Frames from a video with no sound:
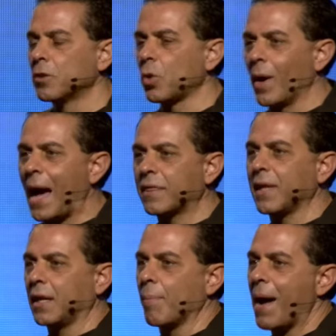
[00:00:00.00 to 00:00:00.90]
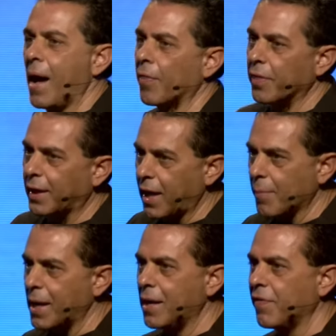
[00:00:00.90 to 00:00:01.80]
So when I think about the
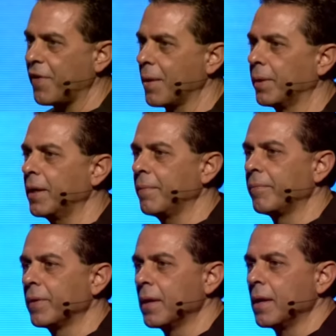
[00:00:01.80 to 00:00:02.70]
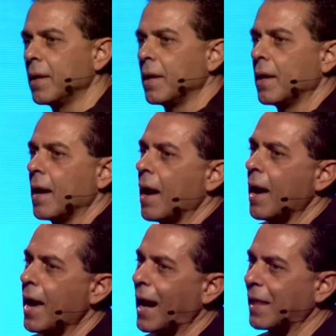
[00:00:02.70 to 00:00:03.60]
Cameneti family,
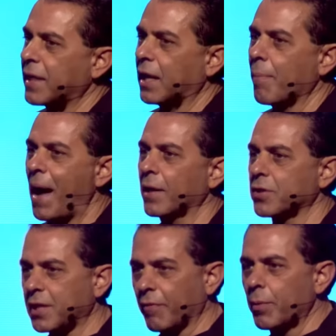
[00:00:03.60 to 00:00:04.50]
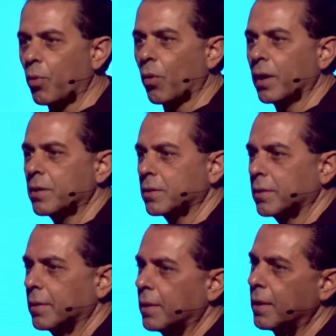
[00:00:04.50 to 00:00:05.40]
and I think about seven
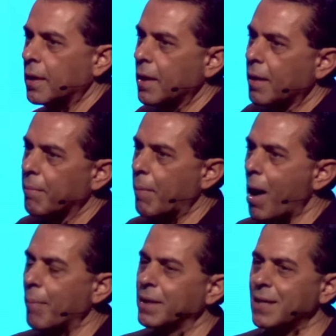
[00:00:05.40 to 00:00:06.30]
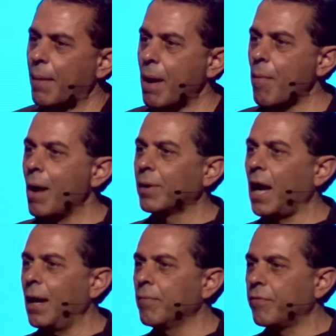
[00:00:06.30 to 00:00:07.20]
boys, my mom and dad, my mom
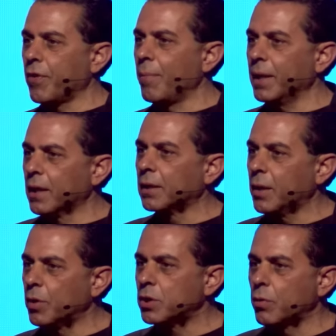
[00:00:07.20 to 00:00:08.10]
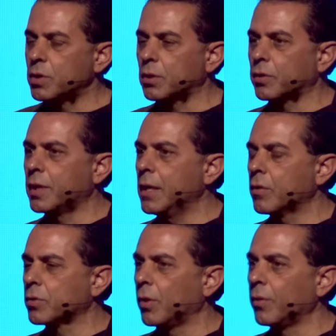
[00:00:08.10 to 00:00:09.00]
came from Italy when she was 13
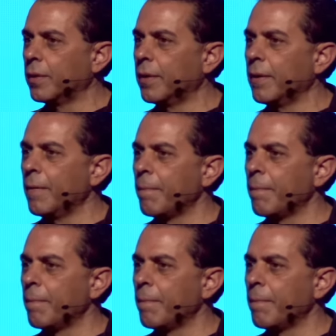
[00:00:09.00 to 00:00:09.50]
years old.